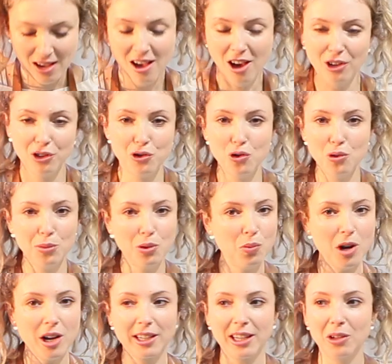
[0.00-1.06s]
On a normal
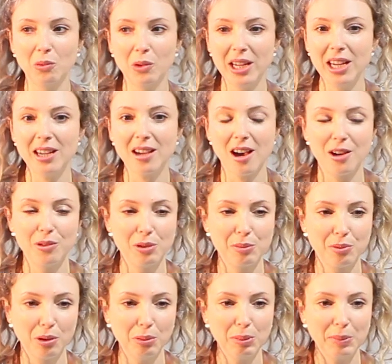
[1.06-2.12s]
working week, I would
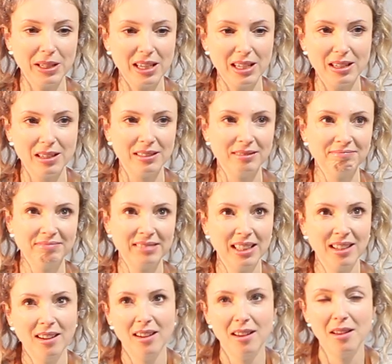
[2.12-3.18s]
probably
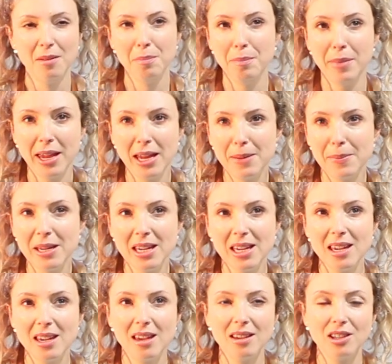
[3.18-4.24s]

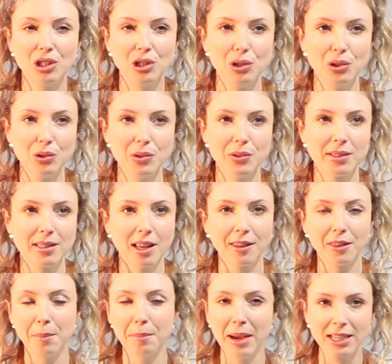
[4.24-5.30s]
maybe use,
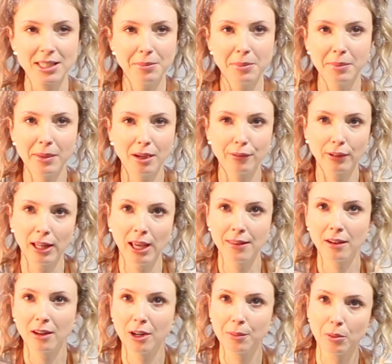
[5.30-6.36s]
like, the maximum amount of clay
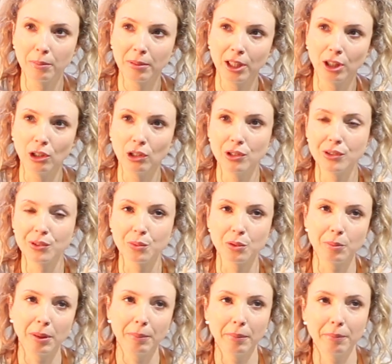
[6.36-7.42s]
that I'd probably use
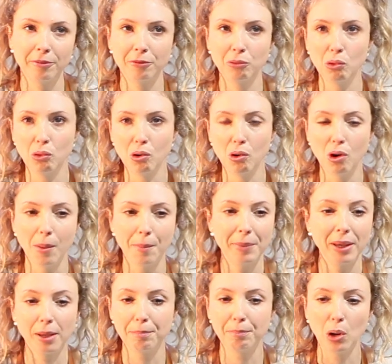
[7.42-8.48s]
would be for a
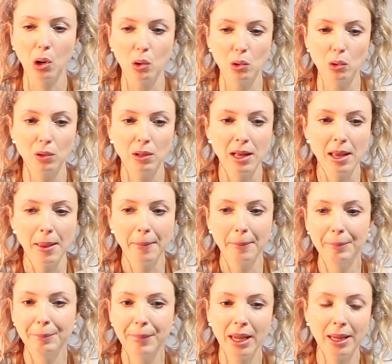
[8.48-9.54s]
big bowl.
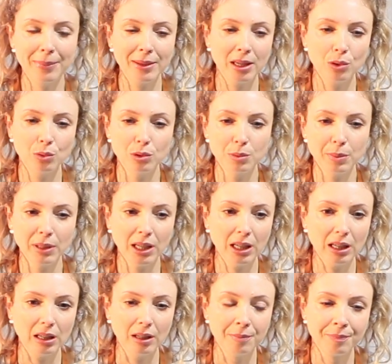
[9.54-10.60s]
Maybe it would
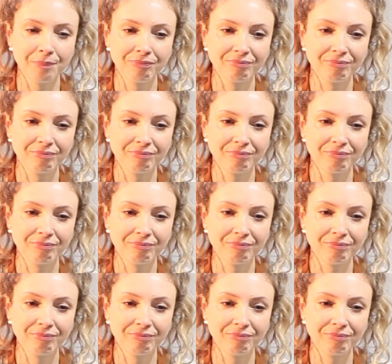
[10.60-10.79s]
be